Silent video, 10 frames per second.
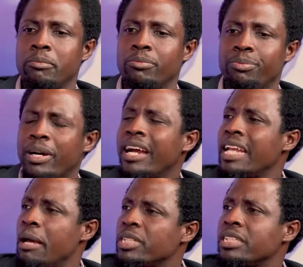
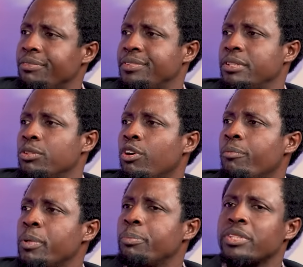paradigm shift,
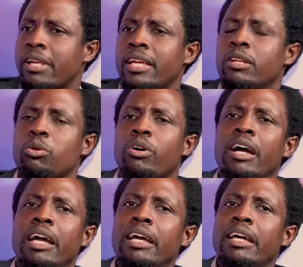people saying, look,
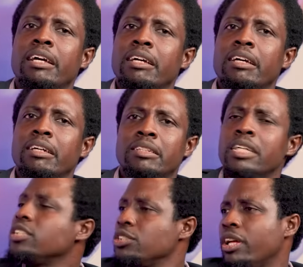
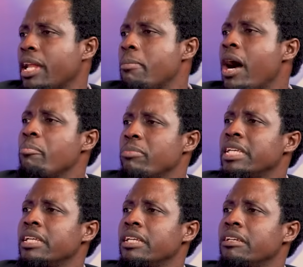this is not about
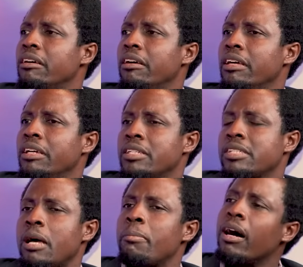me.
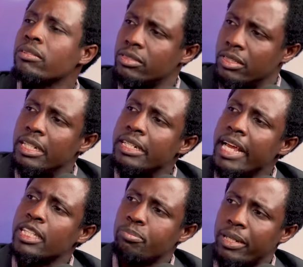It's about the
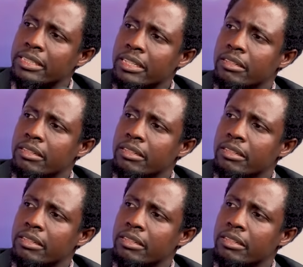next person,